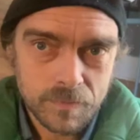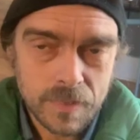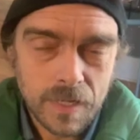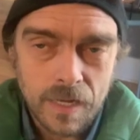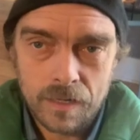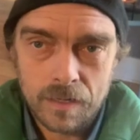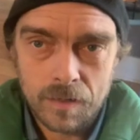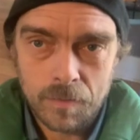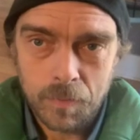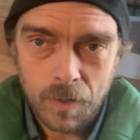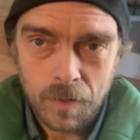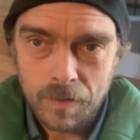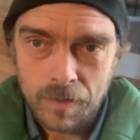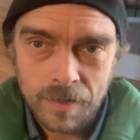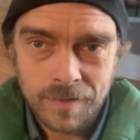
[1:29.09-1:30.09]
taken it
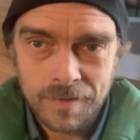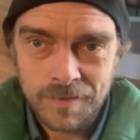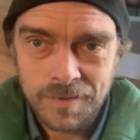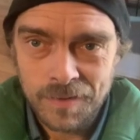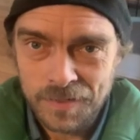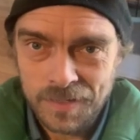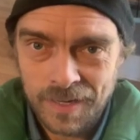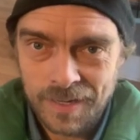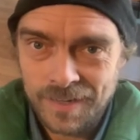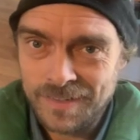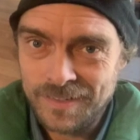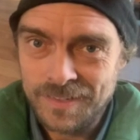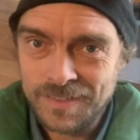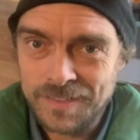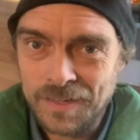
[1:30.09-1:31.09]
apart and looked at it
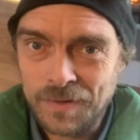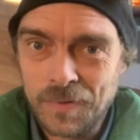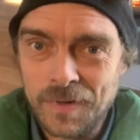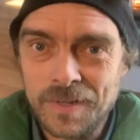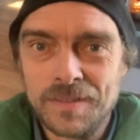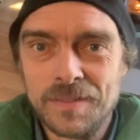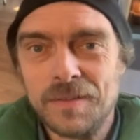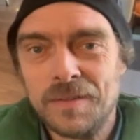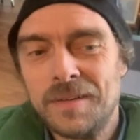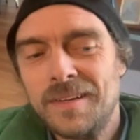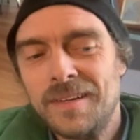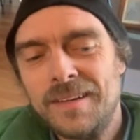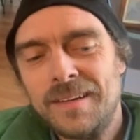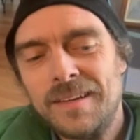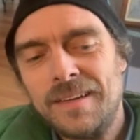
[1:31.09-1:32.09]
just because I wanted to.
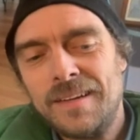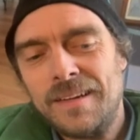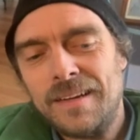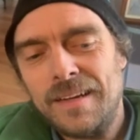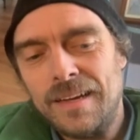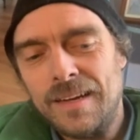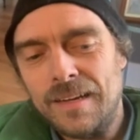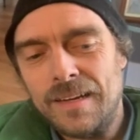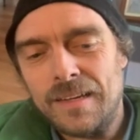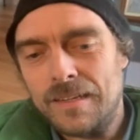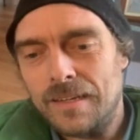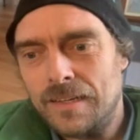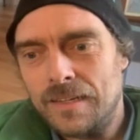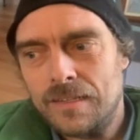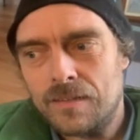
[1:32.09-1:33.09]
And
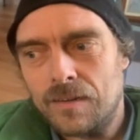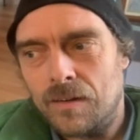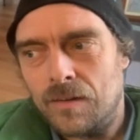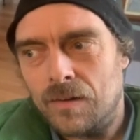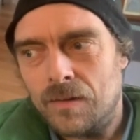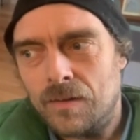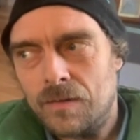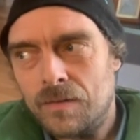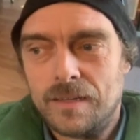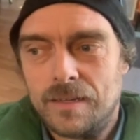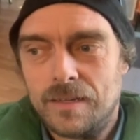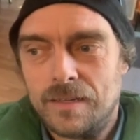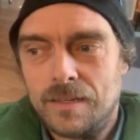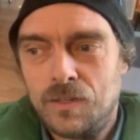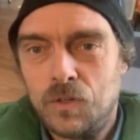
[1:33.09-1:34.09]
it's all
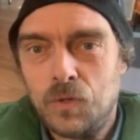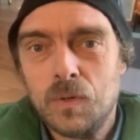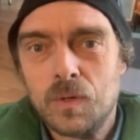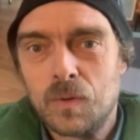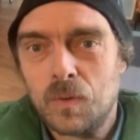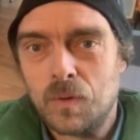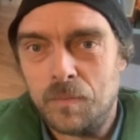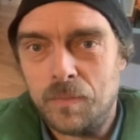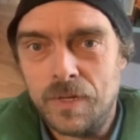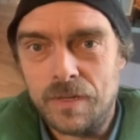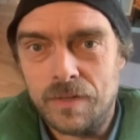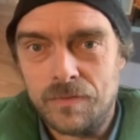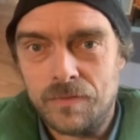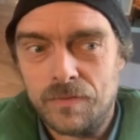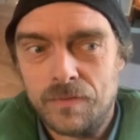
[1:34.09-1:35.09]
unicorn
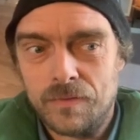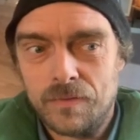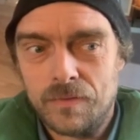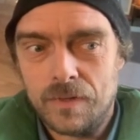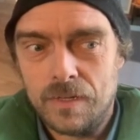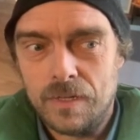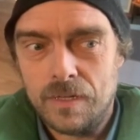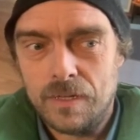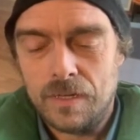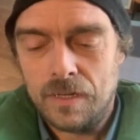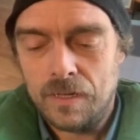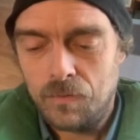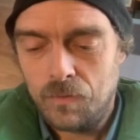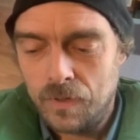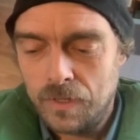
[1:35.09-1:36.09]
beef.
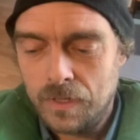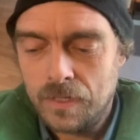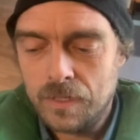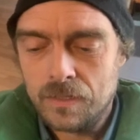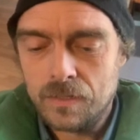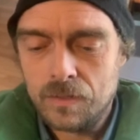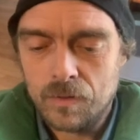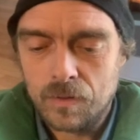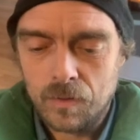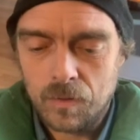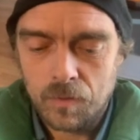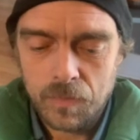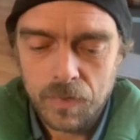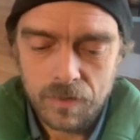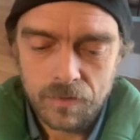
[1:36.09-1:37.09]
It really is
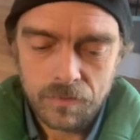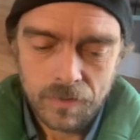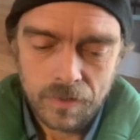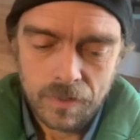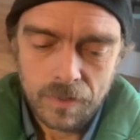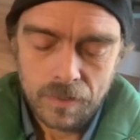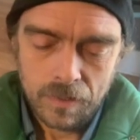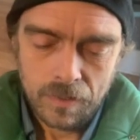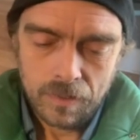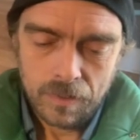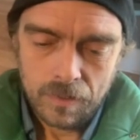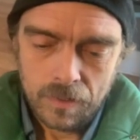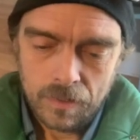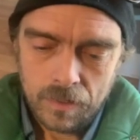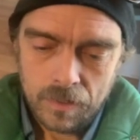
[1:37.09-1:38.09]
unicorn beef.
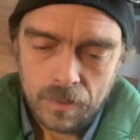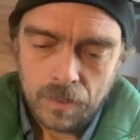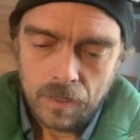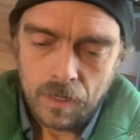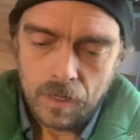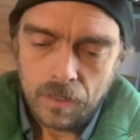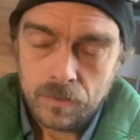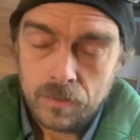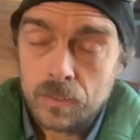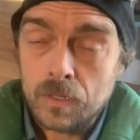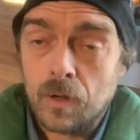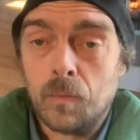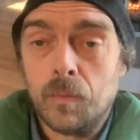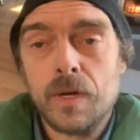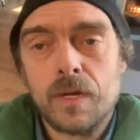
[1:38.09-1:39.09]
So,
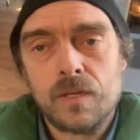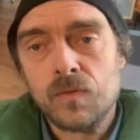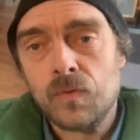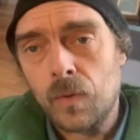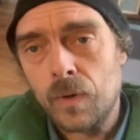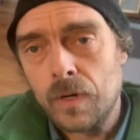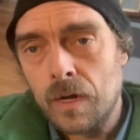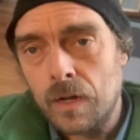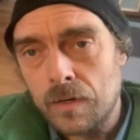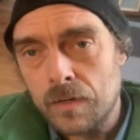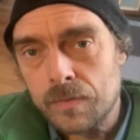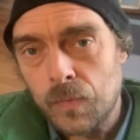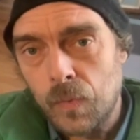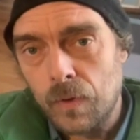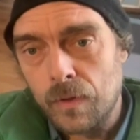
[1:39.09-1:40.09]
but it's $40
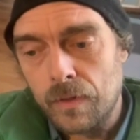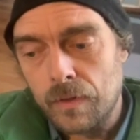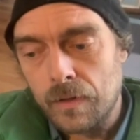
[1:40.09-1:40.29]
more than the